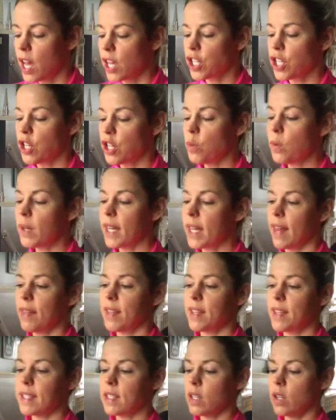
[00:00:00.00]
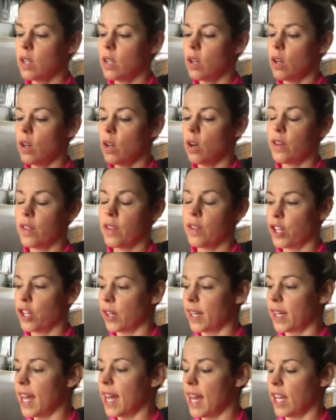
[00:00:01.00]
you will get this little, or your
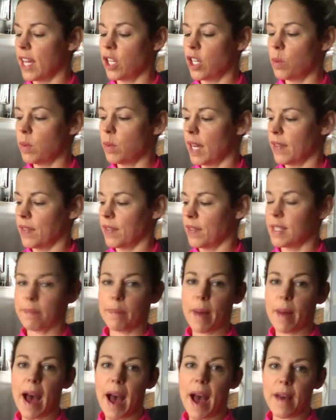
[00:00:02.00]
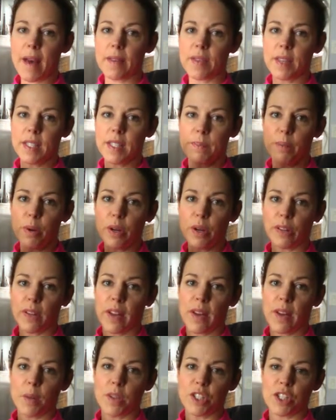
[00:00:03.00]
kit, you will get this
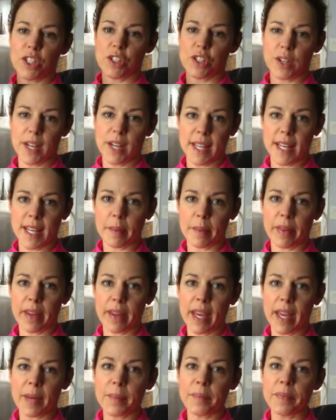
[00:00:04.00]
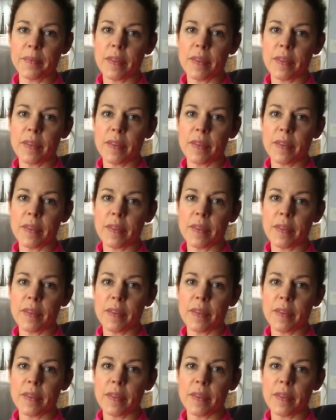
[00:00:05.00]
booklet, which eating plan.